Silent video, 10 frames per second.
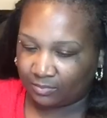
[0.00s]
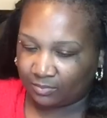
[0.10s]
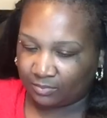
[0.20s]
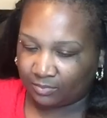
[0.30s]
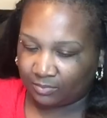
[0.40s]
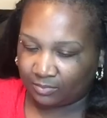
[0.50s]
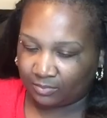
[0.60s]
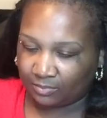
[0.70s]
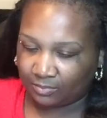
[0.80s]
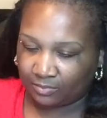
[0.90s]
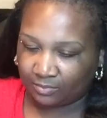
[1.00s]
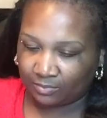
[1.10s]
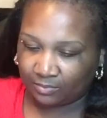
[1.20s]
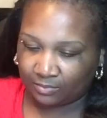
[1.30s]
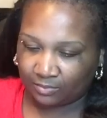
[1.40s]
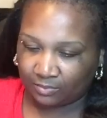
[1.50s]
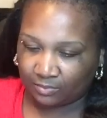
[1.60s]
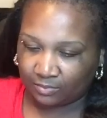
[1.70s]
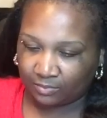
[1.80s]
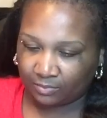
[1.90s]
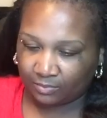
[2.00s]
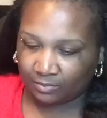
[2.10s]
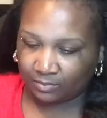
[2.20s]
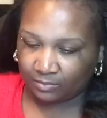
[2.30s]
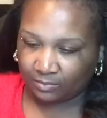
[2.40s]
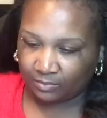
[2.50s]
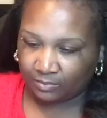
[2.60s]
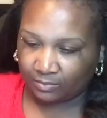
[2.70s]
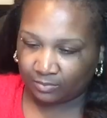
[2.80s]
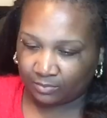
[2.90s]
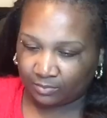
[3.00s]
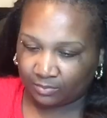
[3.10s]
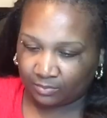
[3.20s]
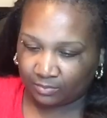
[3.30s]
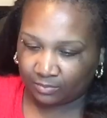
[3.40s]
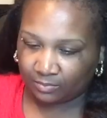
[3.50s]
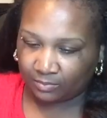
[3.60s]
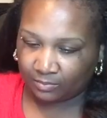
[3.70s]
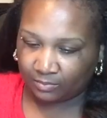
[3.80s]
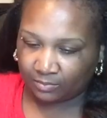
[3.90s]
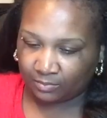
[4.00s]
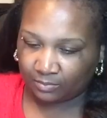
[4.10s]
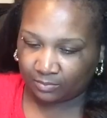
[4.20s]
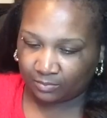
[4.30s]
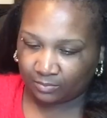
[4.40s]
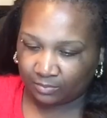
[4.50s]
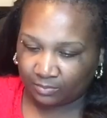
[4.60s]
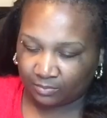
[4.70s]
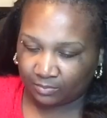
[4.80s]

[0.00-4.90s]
(silent)